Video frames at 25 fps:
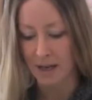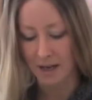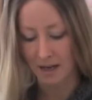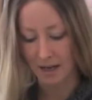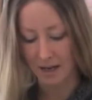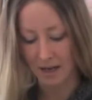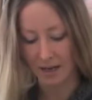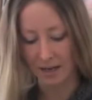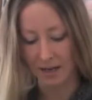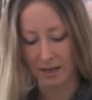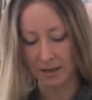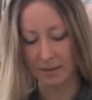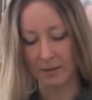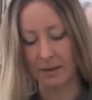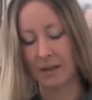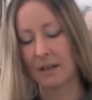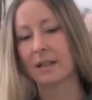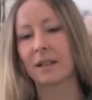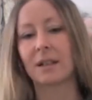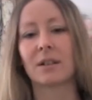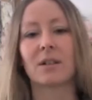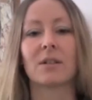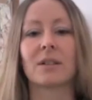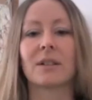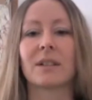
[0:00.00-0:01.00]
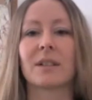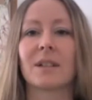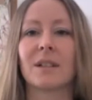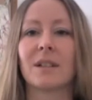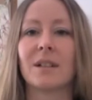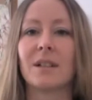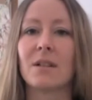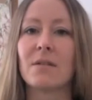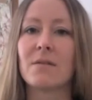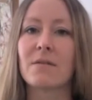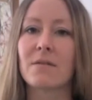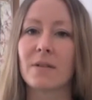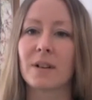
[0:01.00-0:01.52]
And I got this
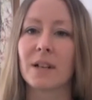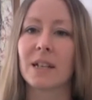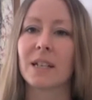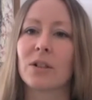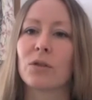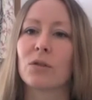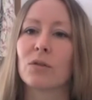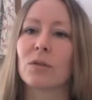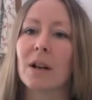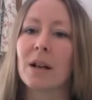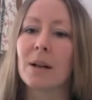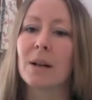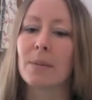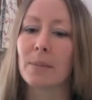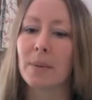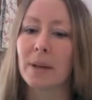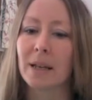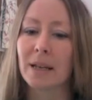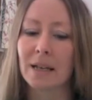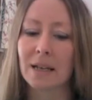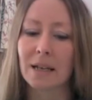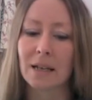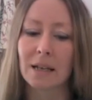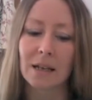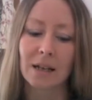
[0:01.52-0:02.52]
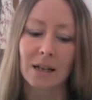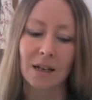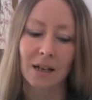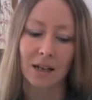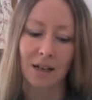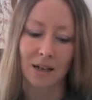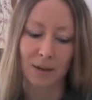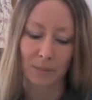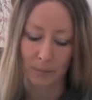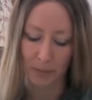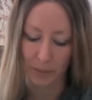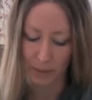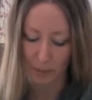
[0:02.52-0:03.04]
lovely, drapey,
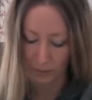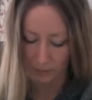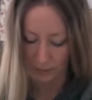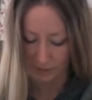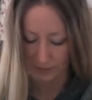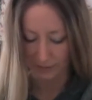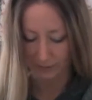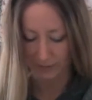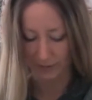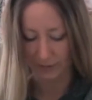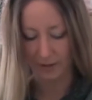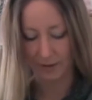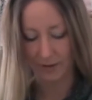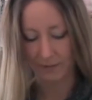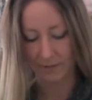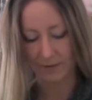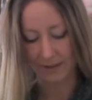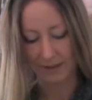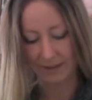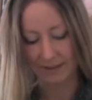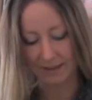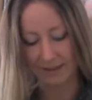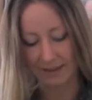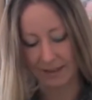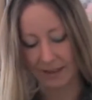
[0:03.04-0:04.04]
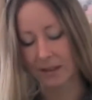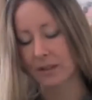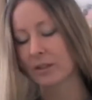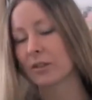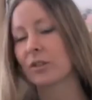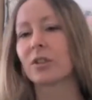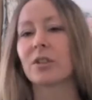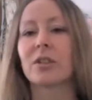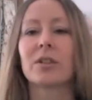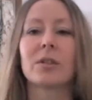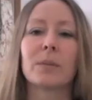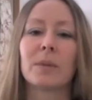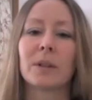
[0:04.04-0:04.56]
beautiful, lovely
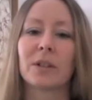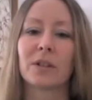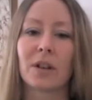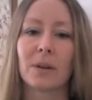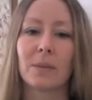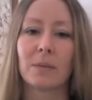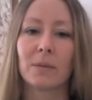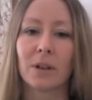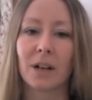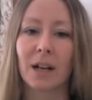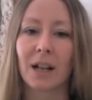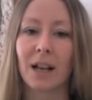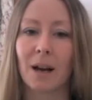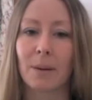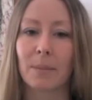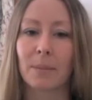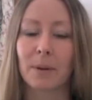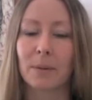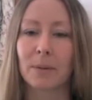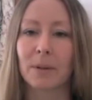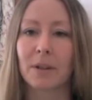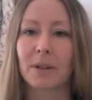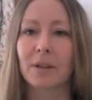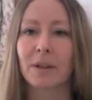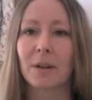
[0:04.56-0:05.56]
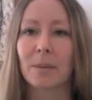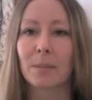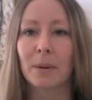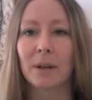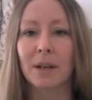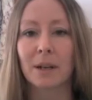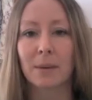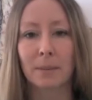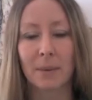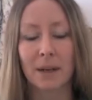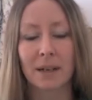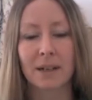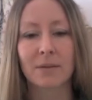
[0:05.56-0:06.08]
stitch, which I'm really happy with. But
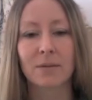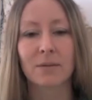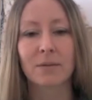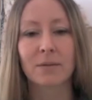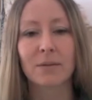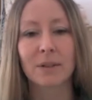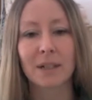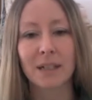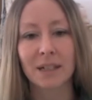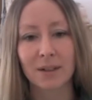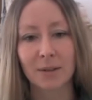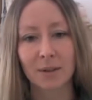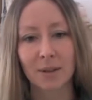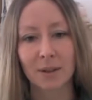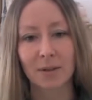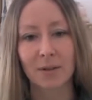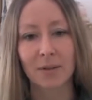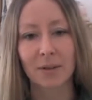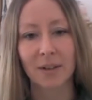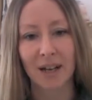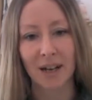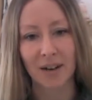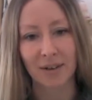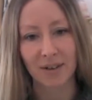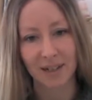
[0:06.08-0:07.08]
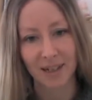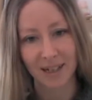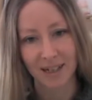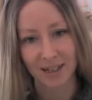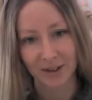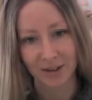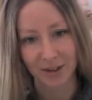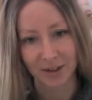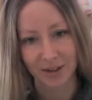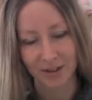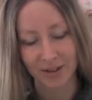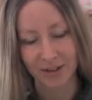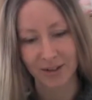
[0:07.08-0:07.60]
it meant redoing all the
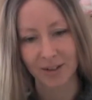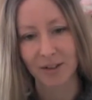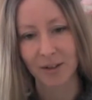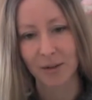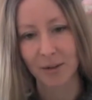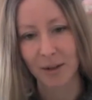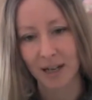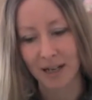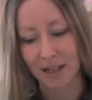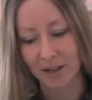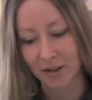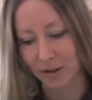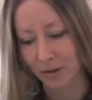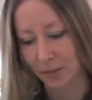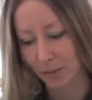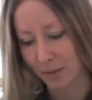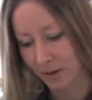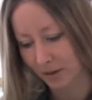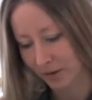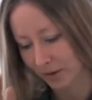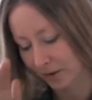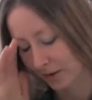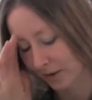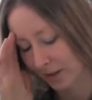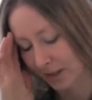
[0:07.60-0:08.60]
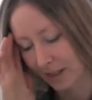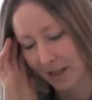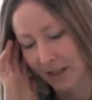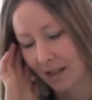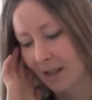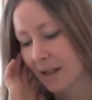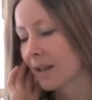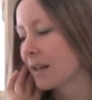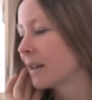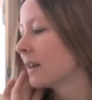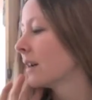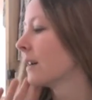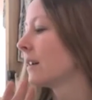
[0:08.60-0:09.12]
calculations, a new gauge swatch.
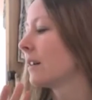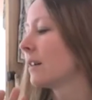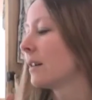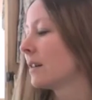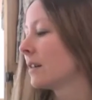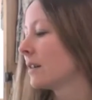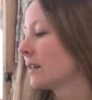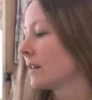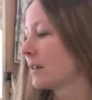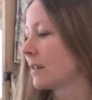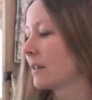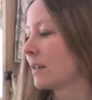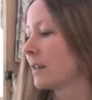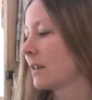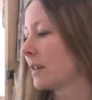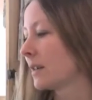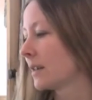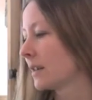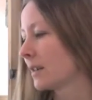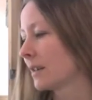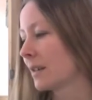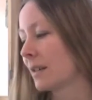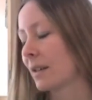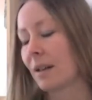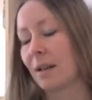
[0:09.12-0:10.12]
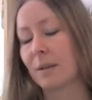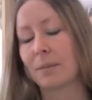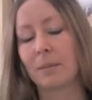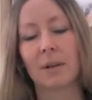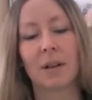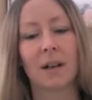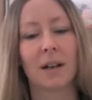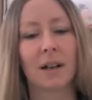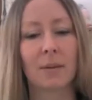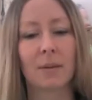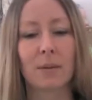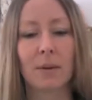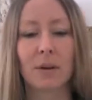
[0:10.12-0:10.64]
Oh,
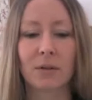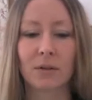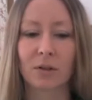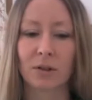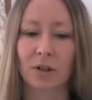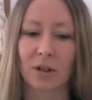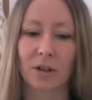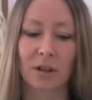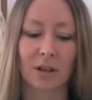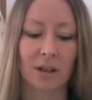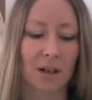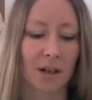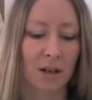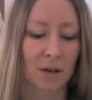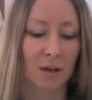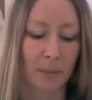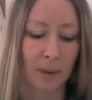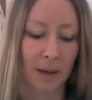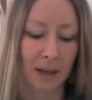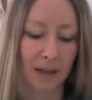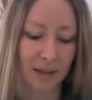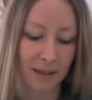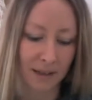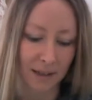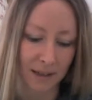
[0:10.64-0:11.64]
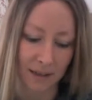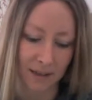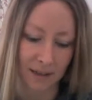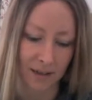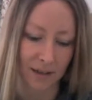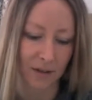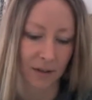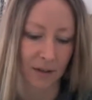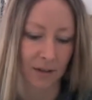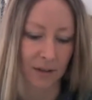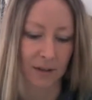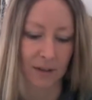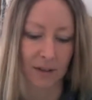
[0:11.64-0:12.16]
I won't show you the notepad. It's
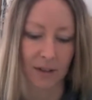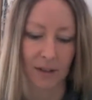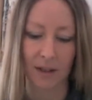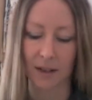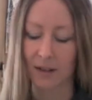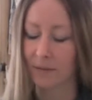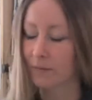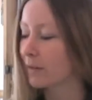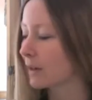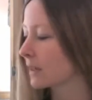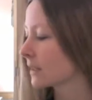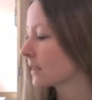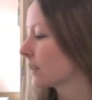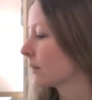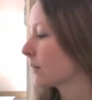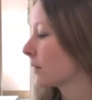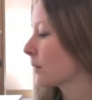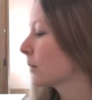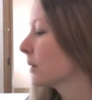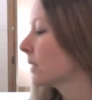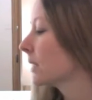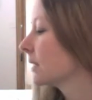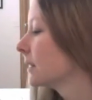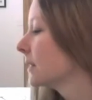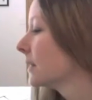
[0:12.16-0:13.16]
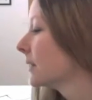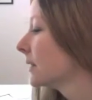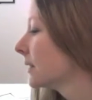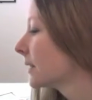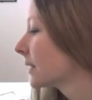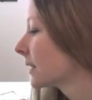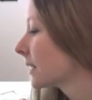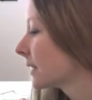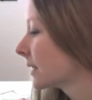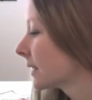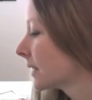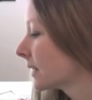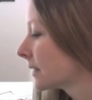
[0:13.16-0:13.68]
just I will. Look
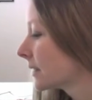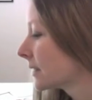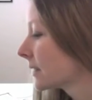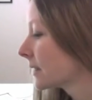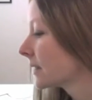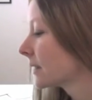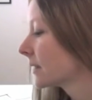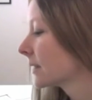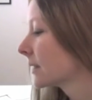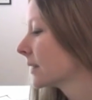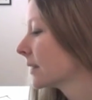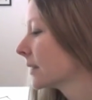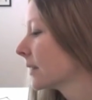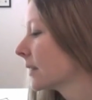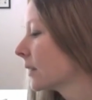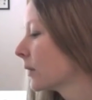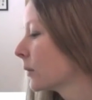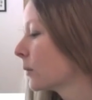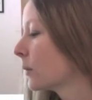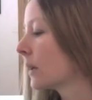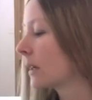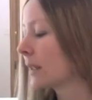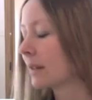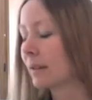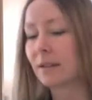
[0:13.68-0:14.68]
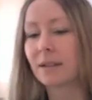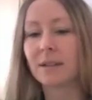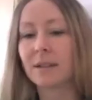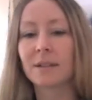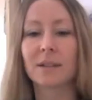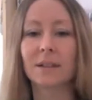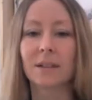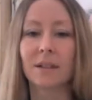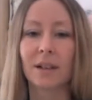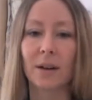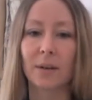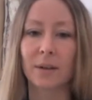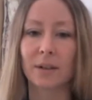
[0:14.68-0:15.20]
at this. Well, this
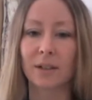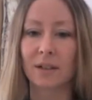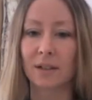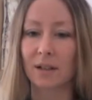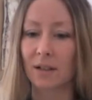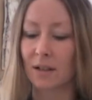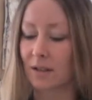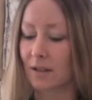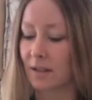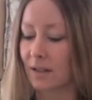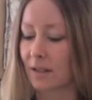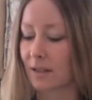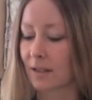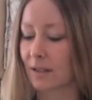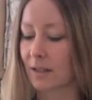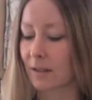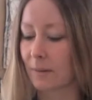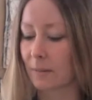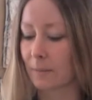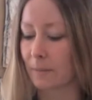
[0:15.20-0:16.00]
is how it started.